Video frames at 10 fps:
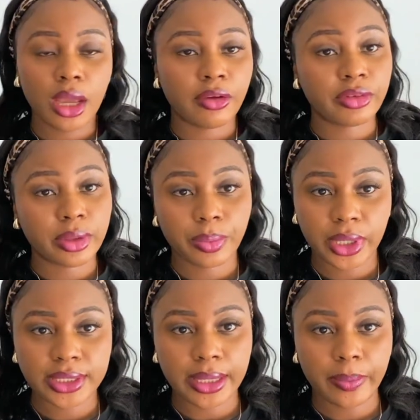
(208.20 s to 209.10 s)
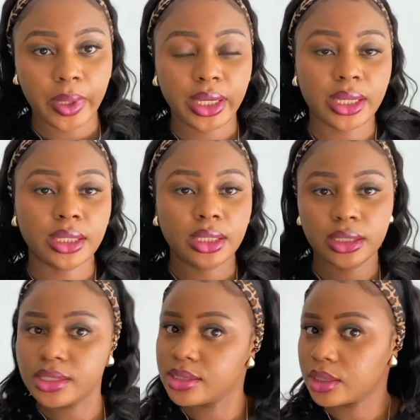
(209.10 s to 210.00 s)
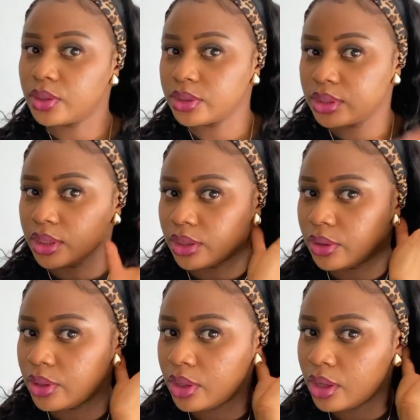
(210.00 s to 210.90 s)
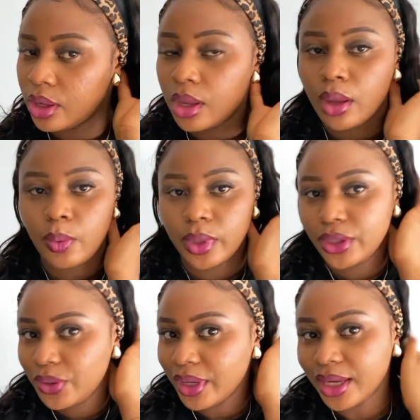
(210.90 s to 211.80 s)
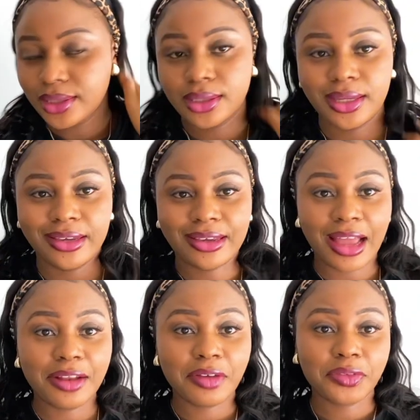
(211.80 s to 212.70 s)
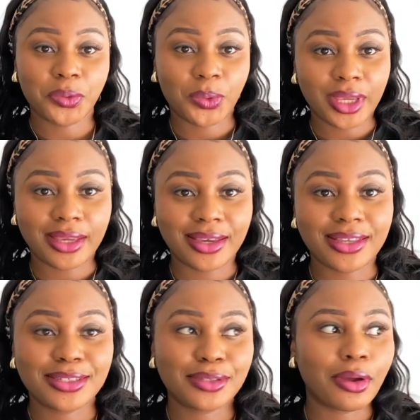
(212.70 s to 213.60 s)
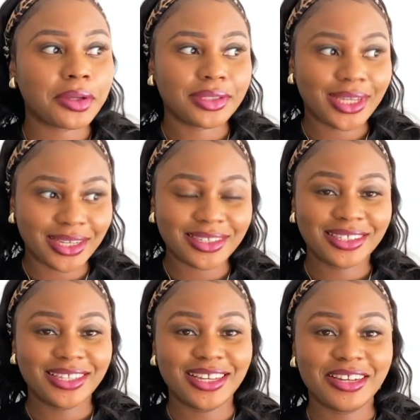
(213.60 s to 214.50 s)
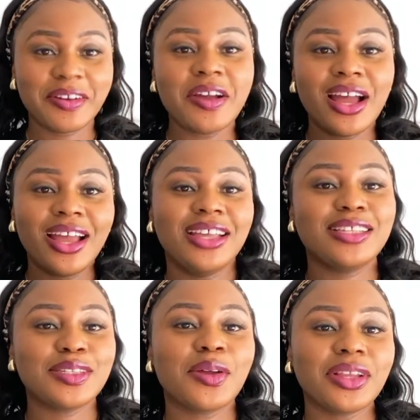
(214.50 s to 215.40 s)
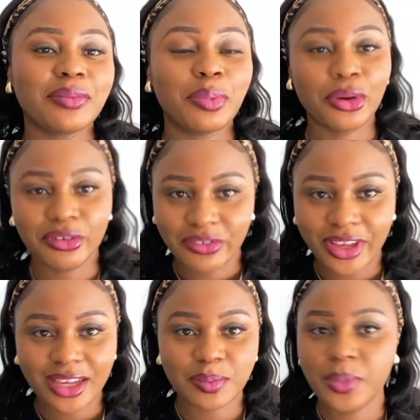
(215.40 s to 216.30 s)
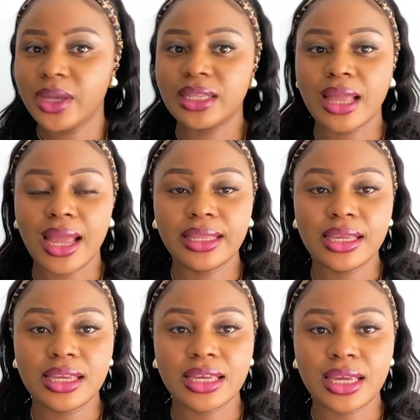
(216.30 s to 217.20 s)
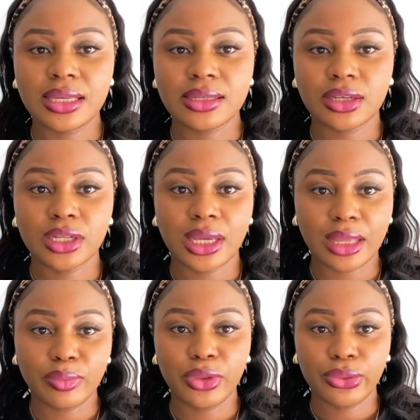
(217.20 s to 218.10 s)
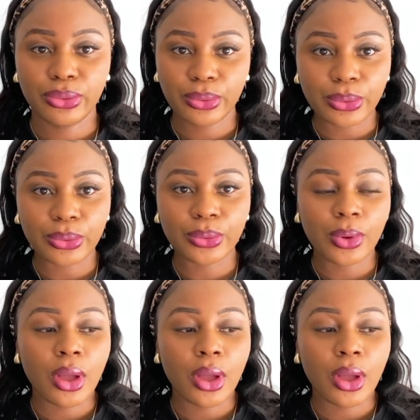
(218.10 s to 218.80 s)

for the price I paid, I think this is a good deal. What do you guys think? I love the wig. It's not it's not perfect, but I think it's gonna get me through